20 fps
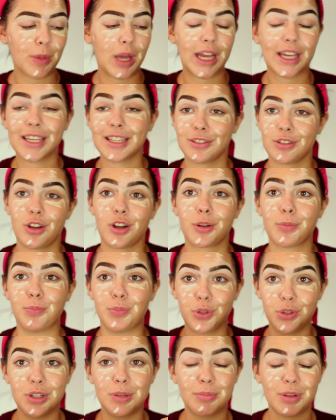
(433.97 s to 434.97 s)
I can't talk
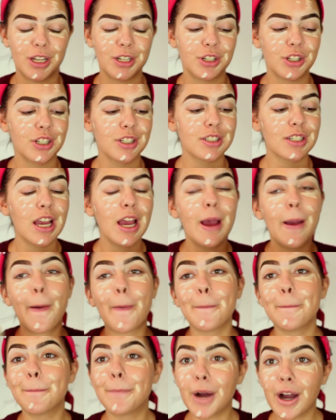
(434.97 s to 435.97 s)
beauty blenders,
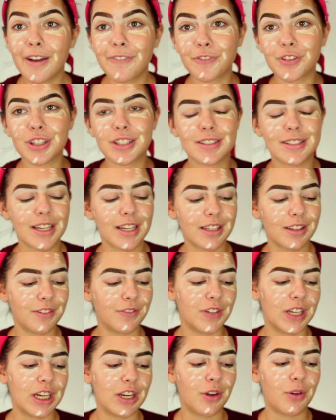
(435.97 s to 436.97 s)
but for the sake of
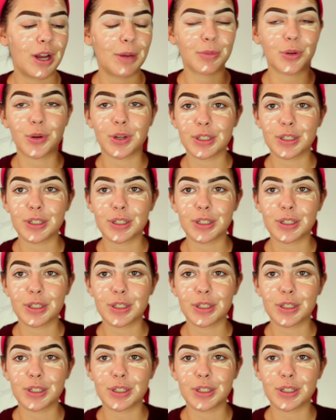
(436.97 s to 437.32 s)
the video I'm